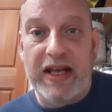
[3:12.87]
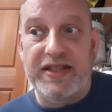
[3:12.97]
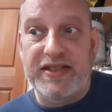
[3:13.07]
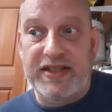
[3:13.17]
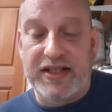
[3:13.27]

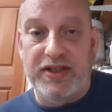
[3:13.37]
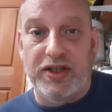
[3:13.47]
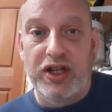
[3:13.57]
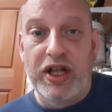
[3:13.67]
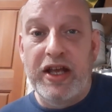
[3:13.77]
and
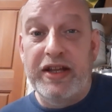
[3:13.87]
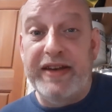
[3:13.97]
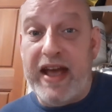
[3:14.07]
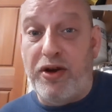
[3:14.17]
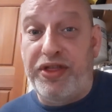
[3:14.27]
still,
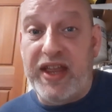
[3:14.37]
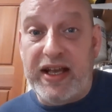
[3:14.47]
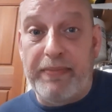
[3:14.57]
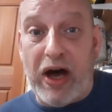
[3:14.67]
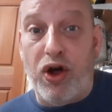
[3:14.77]
now
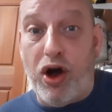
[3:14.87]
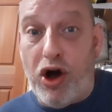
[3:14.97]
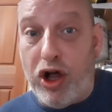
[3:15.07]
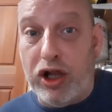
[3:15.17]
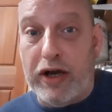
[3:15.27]
think about
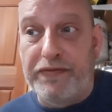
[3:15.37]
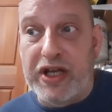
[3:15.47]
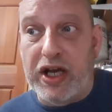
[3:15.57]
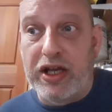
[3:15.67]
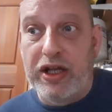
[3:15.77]
all of
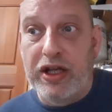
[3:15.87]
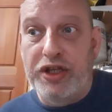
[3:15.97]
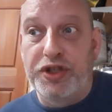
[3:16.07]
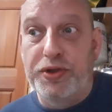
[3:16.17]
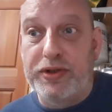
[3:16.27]
the
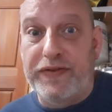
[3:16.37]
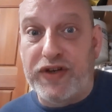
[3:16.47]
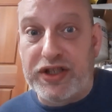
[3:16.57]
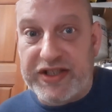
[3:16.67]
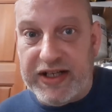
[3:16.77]

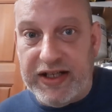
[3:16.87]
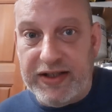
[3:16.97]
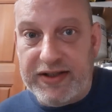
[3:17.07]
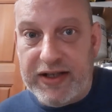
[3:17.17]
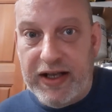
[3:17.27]

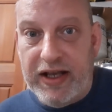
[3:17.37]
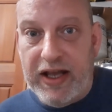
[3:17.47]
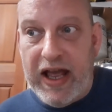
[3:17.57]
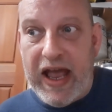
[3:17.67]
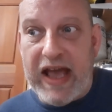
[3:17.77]
universities
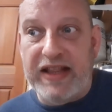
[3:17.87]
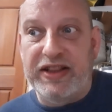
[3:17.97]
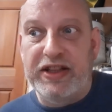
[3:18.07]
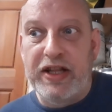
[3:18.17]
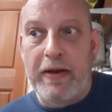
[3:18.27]

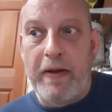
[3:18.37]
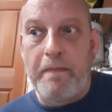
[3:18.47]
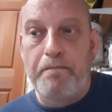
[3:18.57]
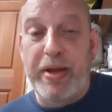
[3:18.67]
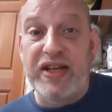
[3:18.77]
and
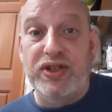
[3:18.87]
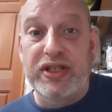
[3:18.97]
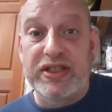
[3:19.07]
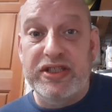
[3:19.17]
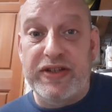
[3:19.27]

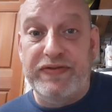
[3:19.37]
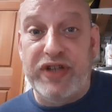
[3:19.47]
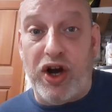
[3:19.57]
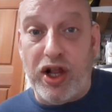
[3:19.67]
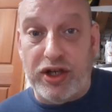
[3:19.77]
billions of
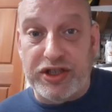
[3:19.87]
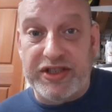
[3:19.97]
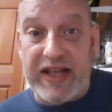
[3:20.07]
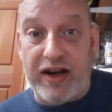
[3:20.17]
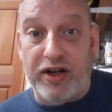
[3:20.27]

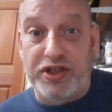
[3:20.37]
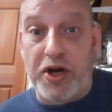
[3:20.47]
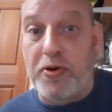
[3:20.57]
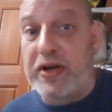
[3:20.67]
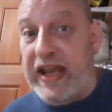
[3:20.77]
dollars that are
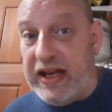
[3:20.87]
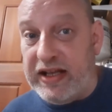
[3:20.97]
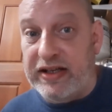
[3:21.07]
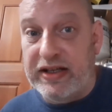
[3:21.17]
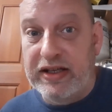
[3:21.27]

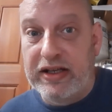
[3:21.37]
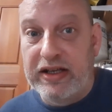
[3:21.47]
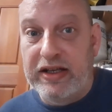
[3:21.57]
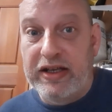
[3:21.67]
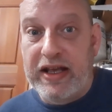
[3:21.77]
donated
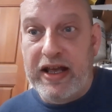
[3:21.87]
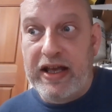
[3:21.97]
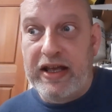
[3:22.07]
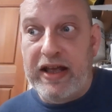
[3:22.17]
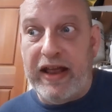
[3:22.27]

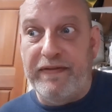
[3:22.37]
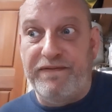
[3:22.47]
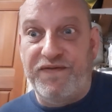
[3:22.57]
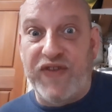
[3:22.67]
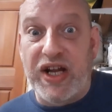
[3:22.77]
and
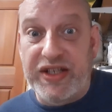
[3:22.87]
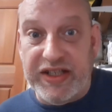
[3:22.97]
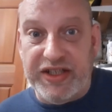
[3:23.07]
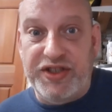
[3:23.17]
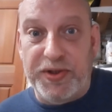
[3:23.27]

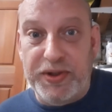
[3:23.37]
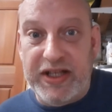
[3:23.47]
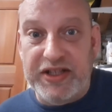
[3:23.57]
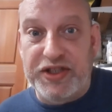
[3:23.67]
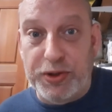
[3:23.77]
funded to
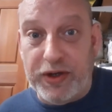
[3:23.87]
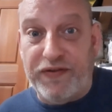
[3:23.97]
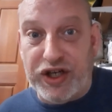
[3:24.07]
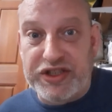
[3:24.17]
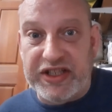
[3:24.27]
these
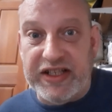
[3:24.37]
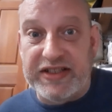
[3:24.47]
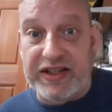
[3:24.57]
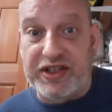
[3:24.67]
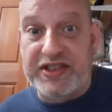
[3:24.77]

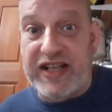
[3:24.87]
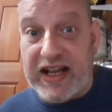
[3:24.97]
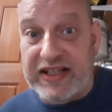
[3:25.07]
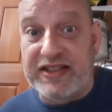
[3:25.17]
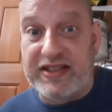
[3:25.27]
universities and their
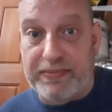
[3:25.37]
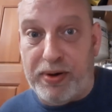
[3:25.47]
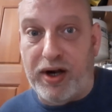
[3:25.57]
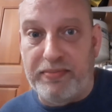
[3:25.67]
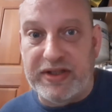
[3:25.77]
science
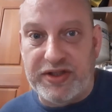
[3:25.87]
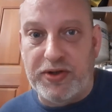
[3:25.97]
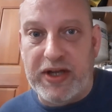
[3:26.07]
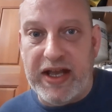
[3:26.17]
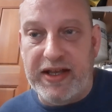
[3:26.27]
departments,
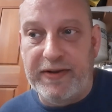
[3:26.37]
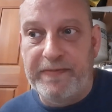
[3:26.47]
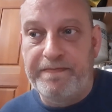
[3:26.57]
okay?